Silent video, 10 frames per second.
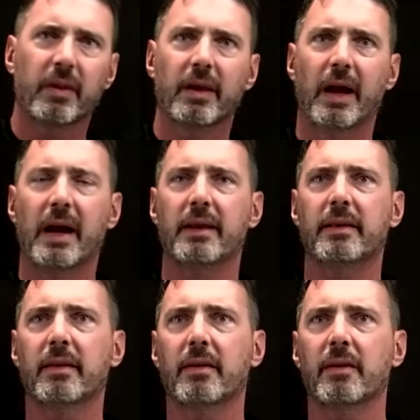
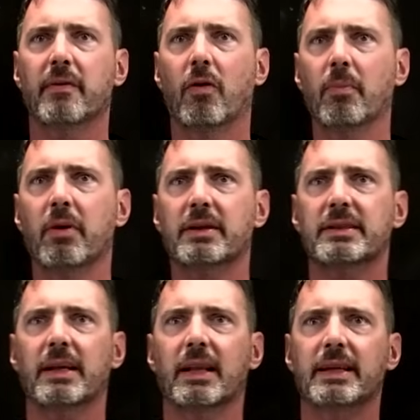And the 4 books
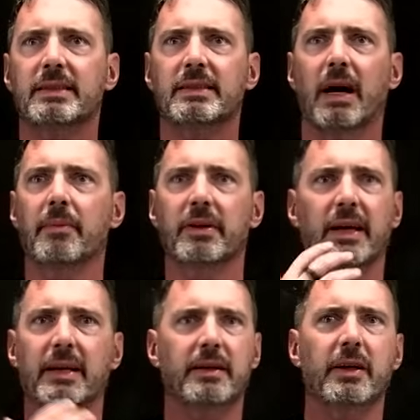that at least I'm going to
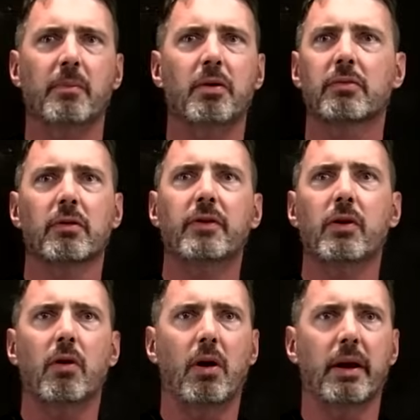kind of, book review
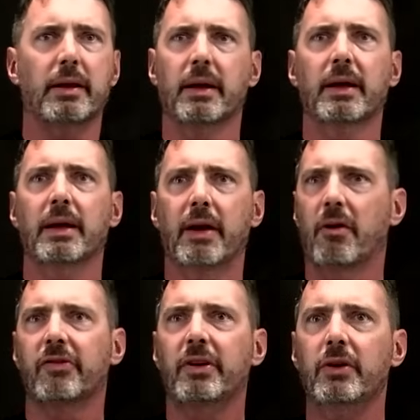on, and
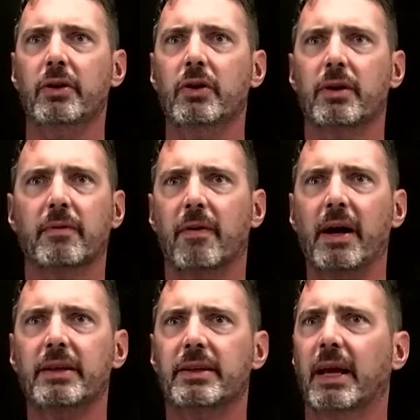also you can
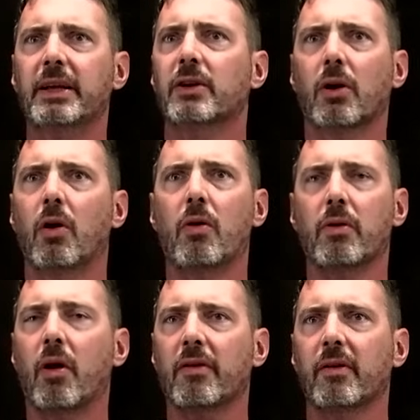find kind of your own.
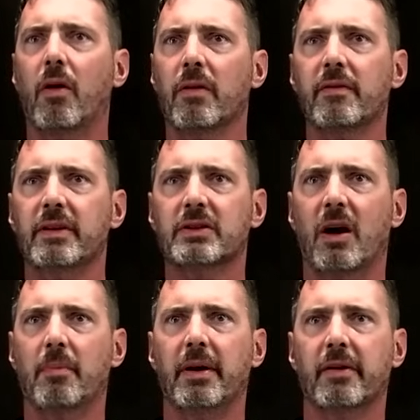Honestly, all of these
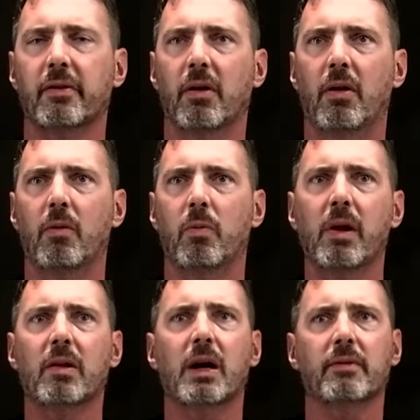topics are all
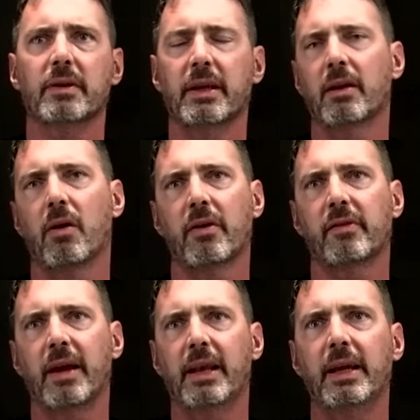well covered in,
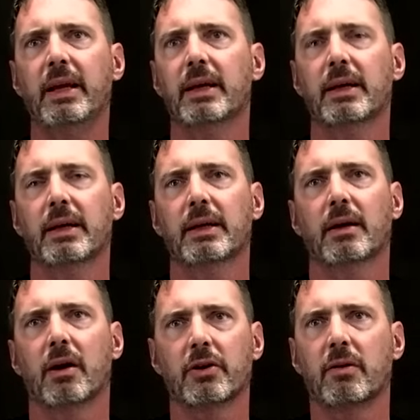honestly, any
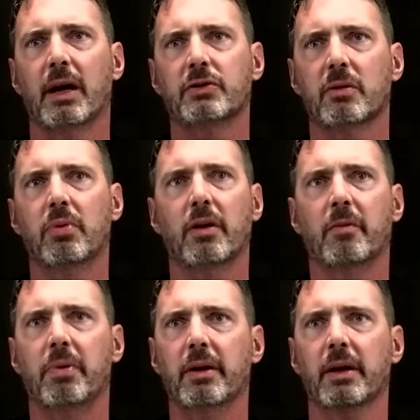undergraduate book.
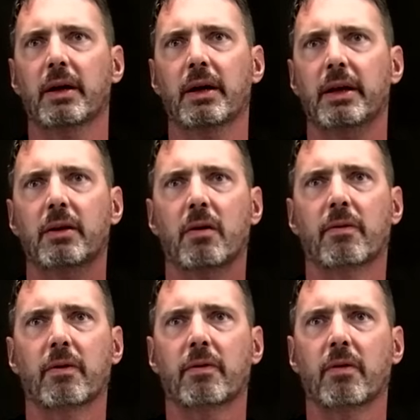But,
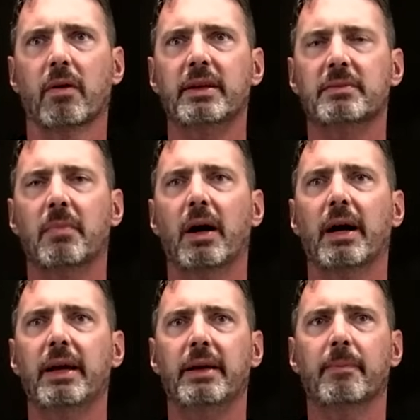for at least
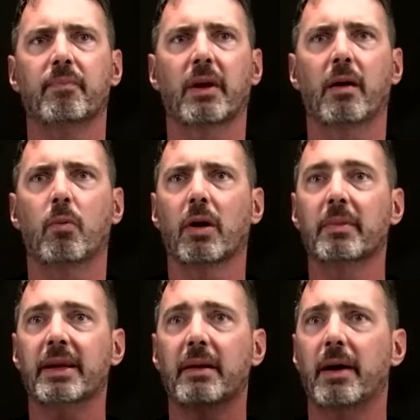my, where I'm going
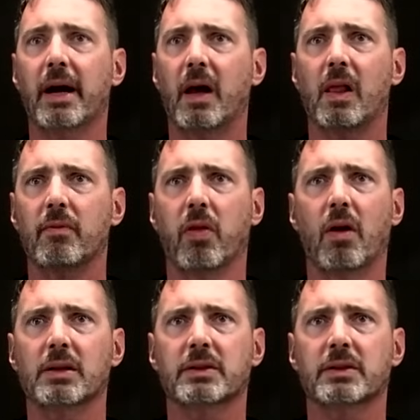to get my high-level thoughts